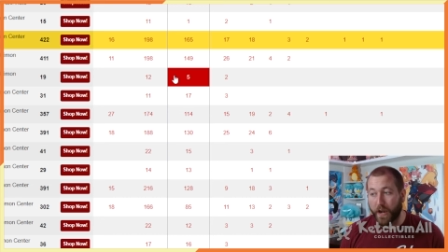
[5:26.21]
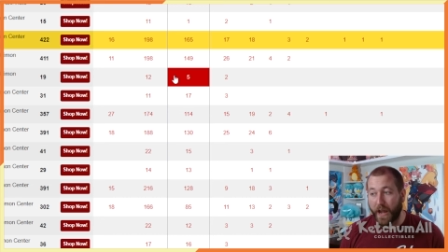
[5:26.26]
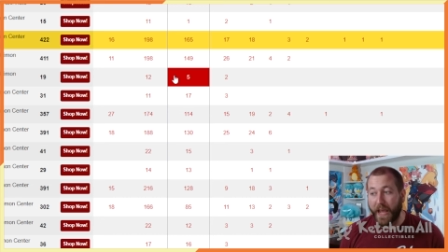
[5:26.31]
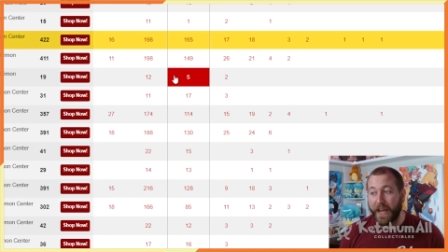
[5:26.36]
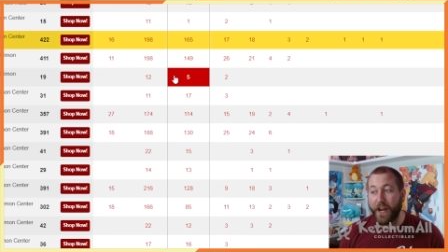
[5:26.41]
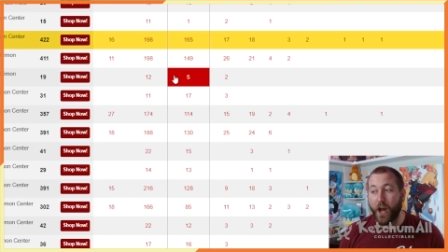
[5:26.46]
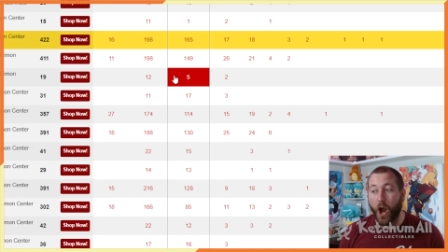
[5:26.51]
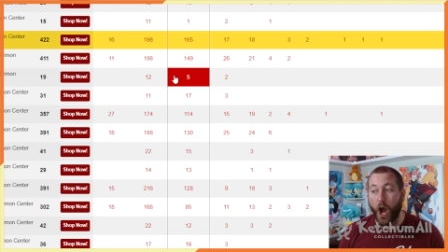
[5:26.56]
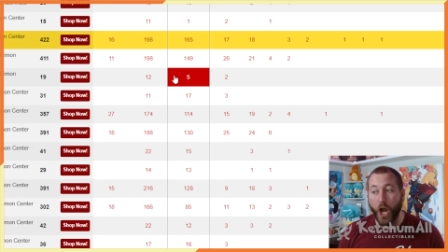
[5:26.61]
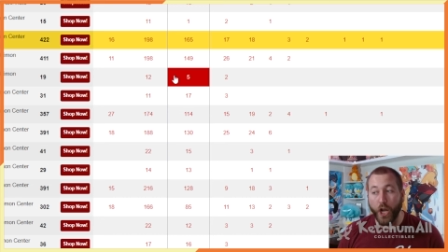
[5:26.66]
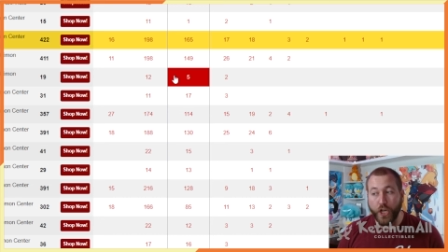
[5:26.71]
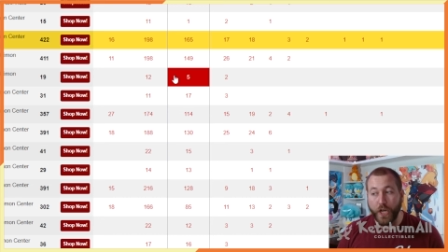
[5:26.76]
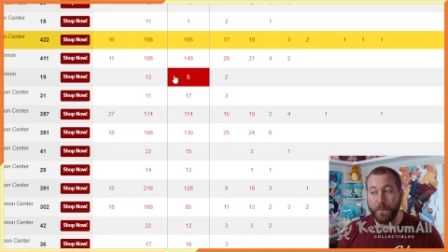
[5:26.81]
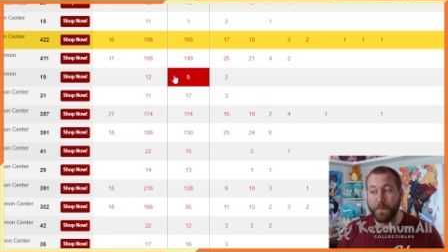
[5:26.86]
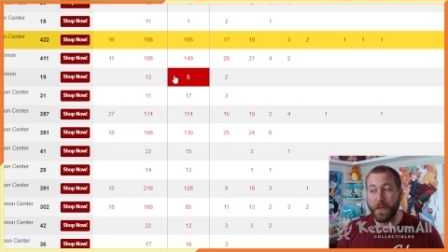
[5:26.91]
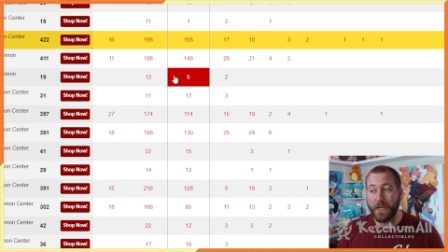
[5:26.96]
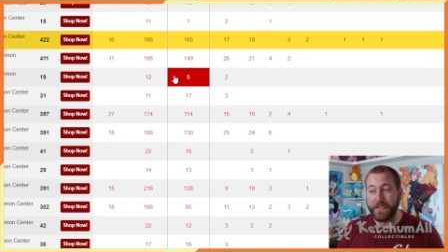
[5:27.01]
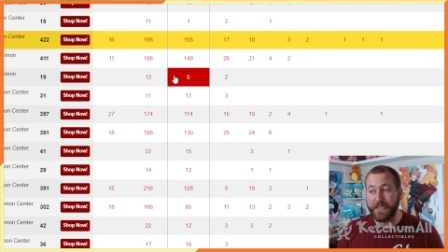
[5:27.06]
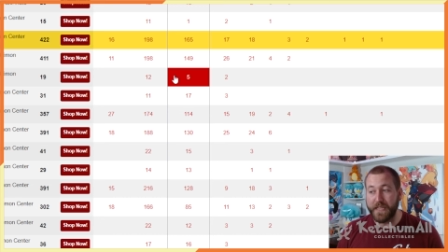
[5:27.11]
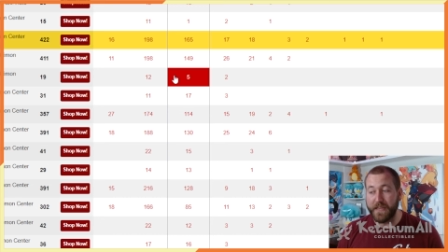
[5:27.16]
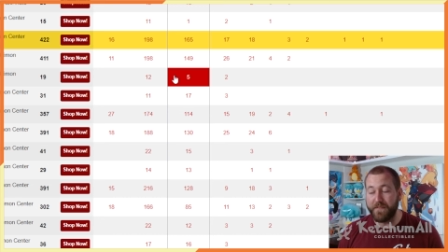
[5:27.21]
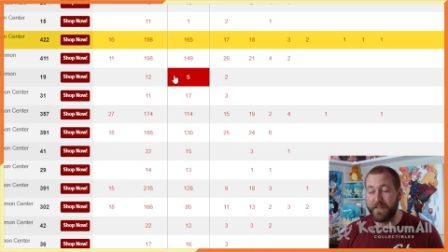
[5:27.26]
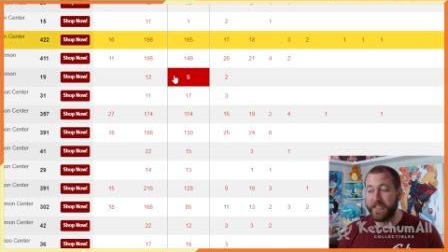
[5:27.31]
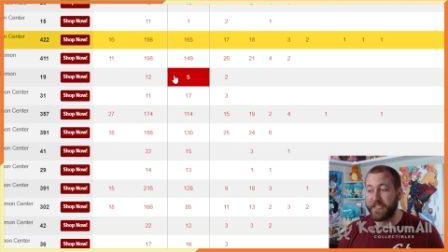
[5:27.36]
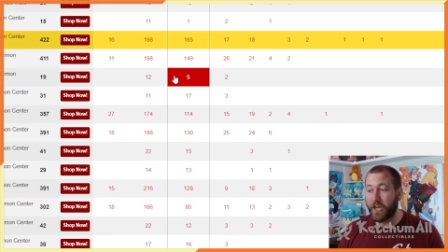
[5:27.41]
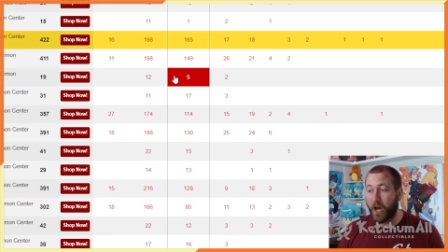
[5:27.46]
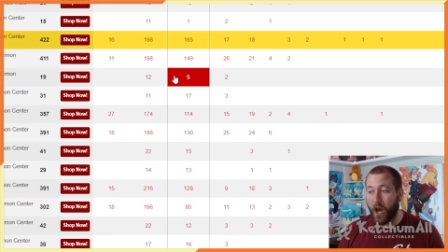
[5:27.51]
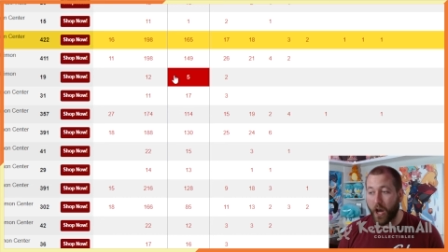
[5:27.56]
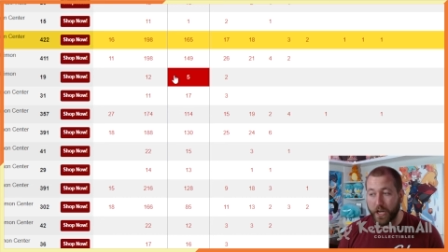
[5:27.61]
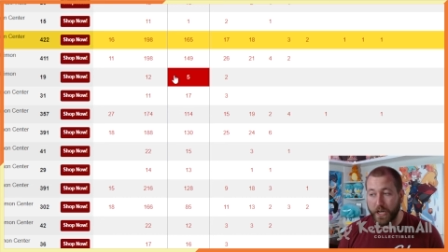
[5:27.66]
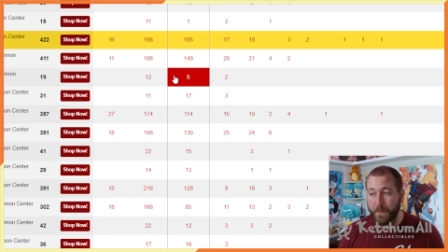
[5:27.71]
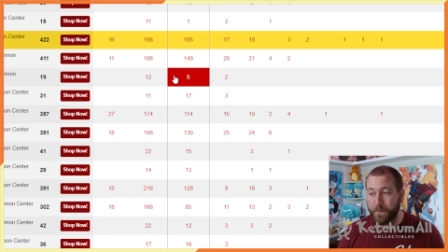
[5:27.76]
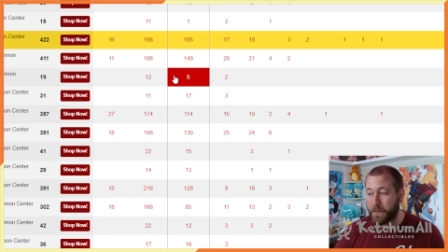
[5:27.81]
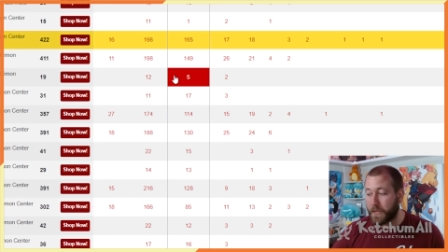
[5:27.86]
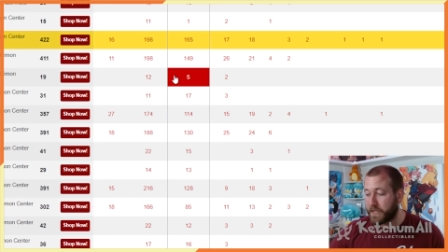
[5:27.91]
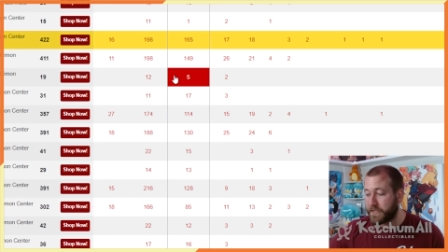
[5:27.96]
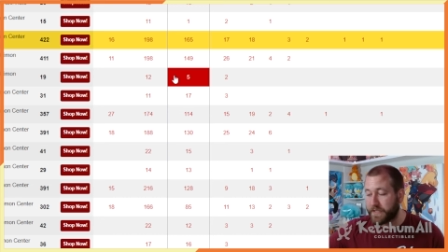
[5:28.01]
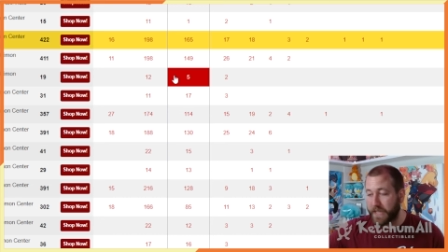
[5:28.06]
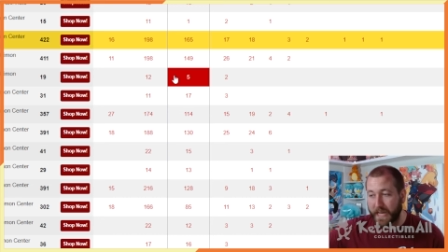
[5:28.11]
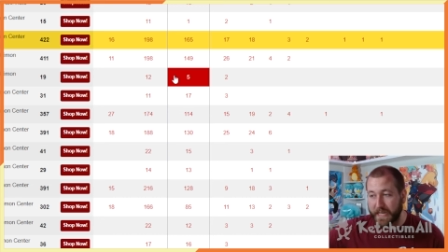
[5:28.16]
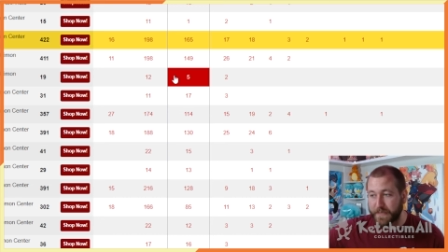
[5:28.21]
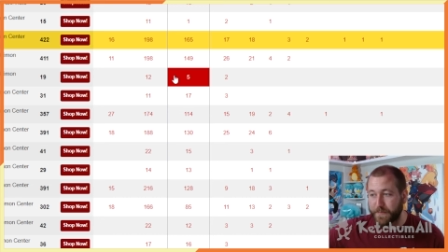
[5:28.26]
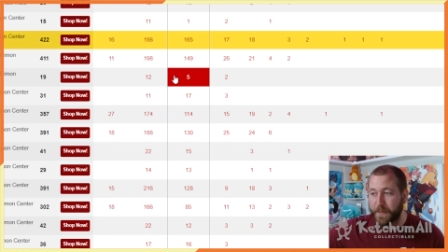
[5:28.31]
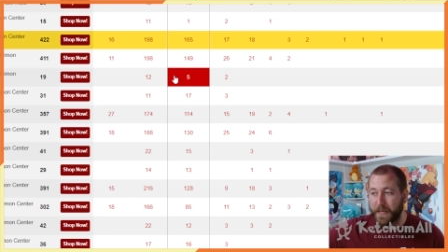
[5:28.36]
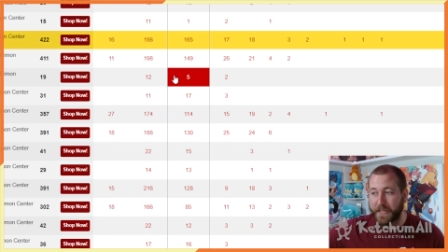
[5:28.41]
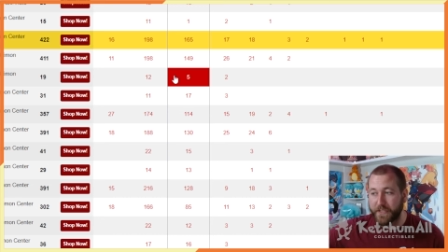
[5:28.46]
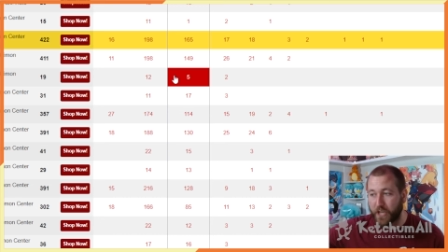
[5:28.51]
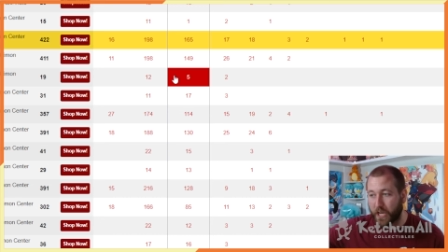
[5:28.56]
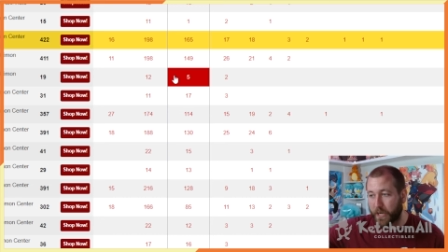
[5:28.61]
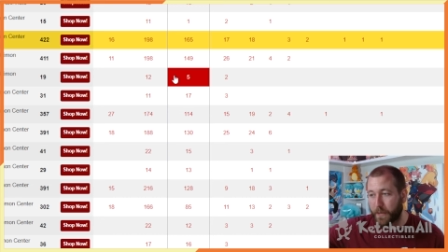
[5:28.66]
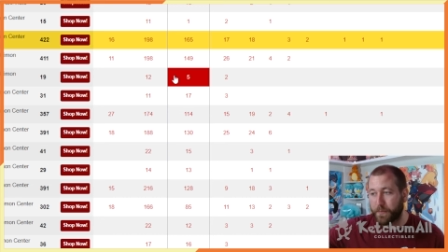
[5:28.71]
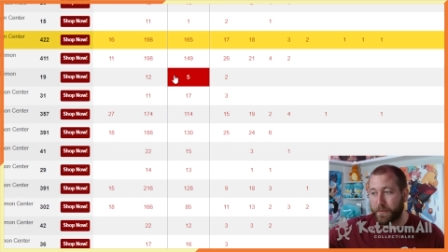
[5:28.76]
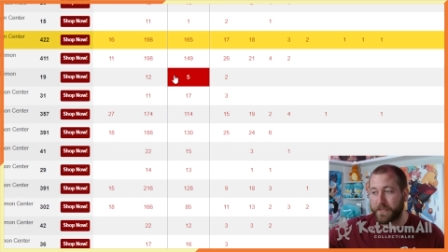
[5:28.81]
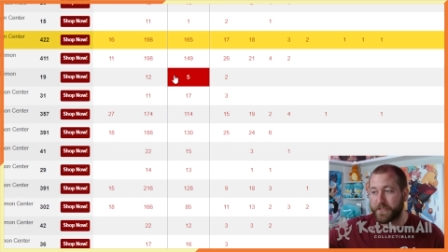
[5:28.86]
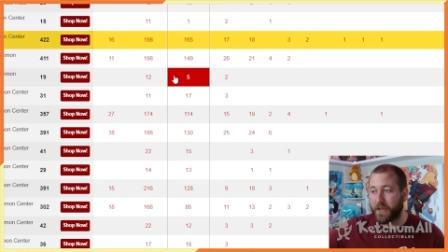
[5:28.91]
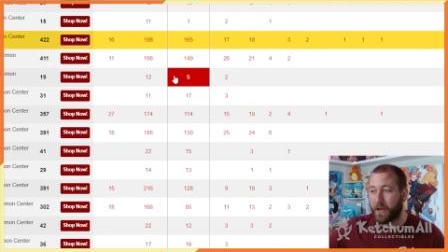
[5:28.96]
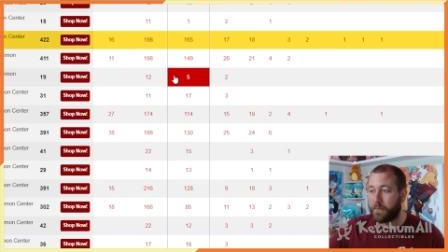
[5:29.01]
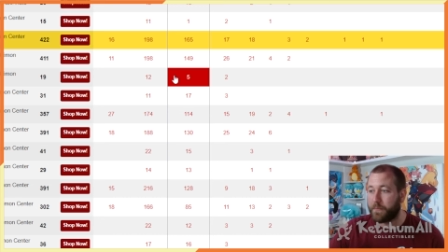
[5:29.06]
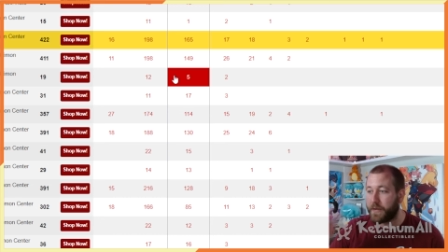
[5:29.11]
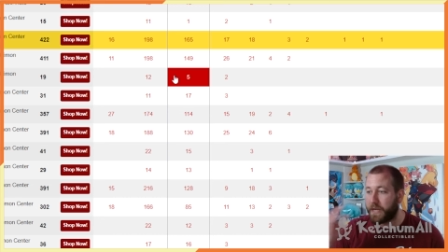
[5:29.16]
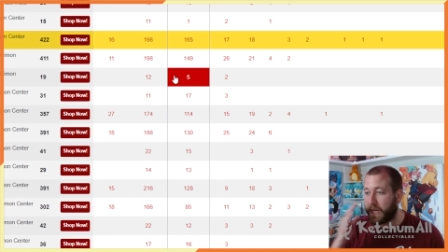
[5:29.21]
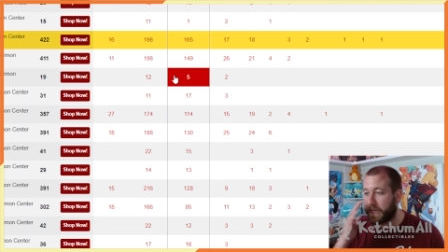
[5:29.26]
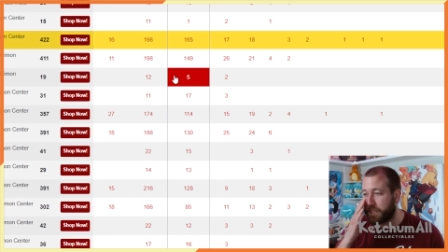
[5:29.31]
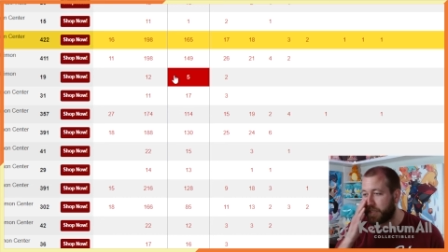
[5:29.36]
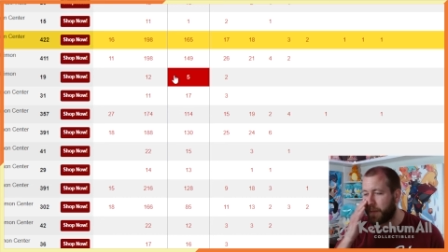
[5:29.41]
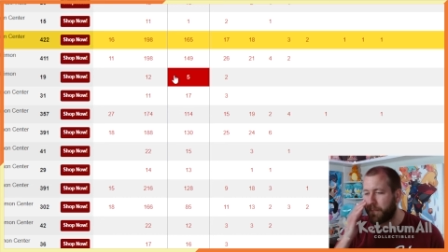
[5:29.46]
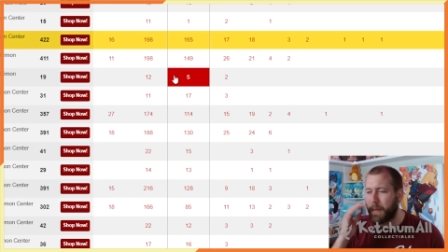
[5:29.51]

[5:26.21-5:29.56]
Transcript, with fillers: I had a 100 plus Eevees, a 100 plus Espeons, 100 plus Umbreons,